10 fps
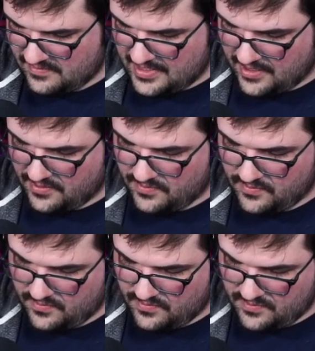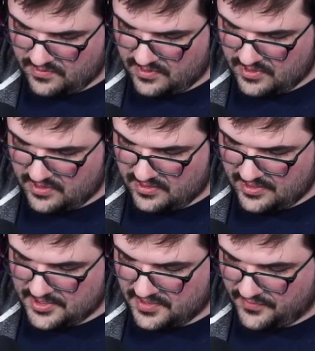Now,
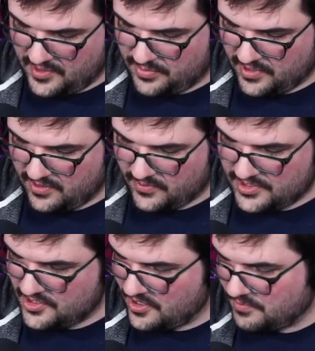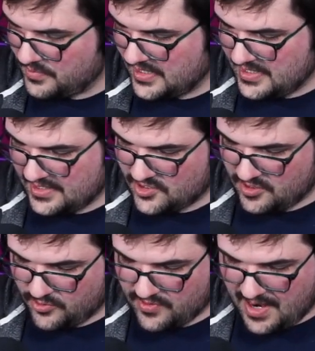here's the fun part. We're gonna start blending. So
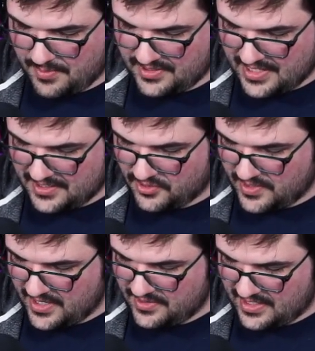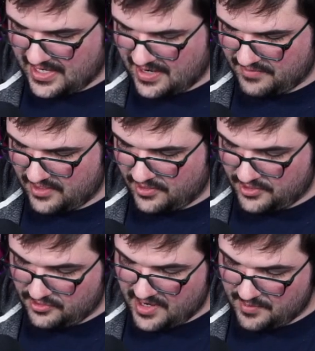I'm grabbing that gray that I have there. You
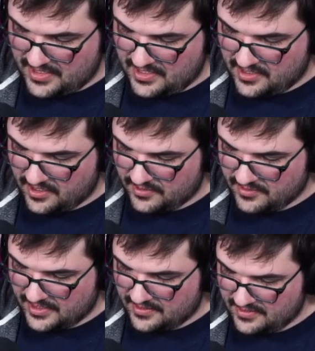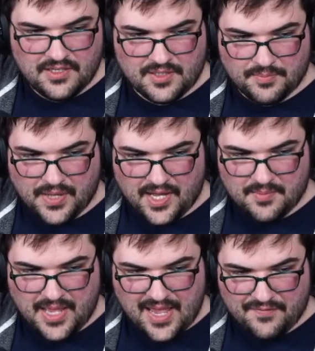could grab any color. Like the bottom
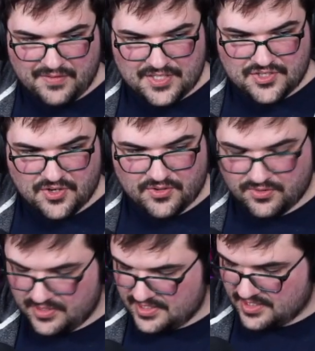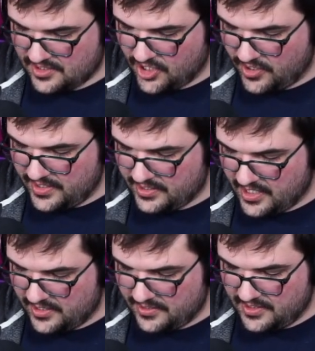half of this circle is the current
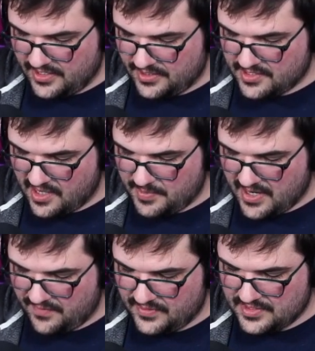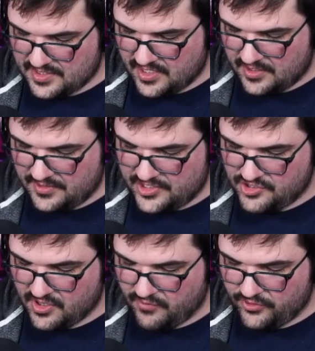color. The top half is the color that
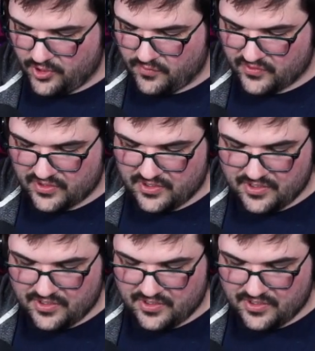you're hovering over.